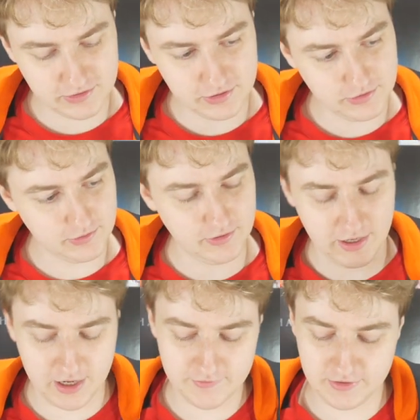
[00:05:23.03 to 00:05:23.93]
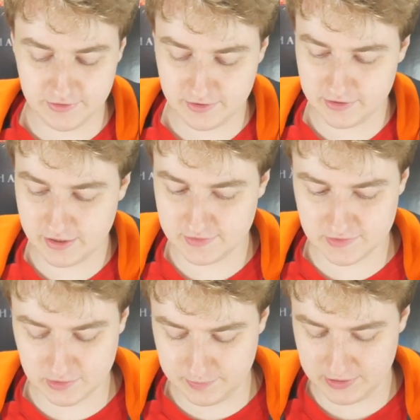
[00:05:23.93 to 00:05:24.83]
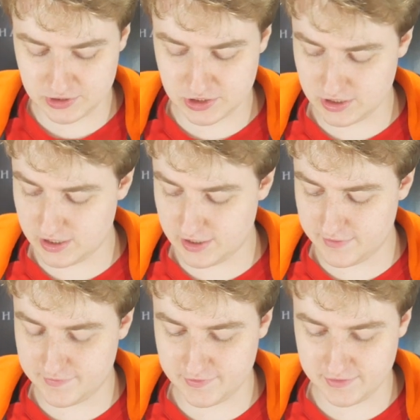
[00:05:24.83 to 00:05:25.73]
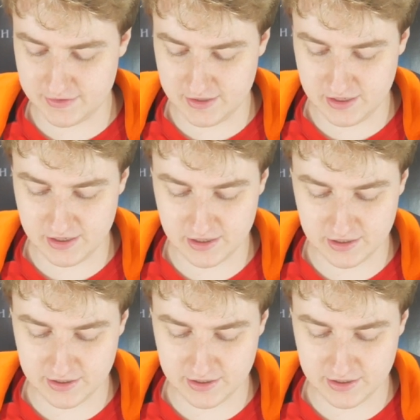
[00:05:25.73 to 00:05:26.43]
you have a very nice little picture of the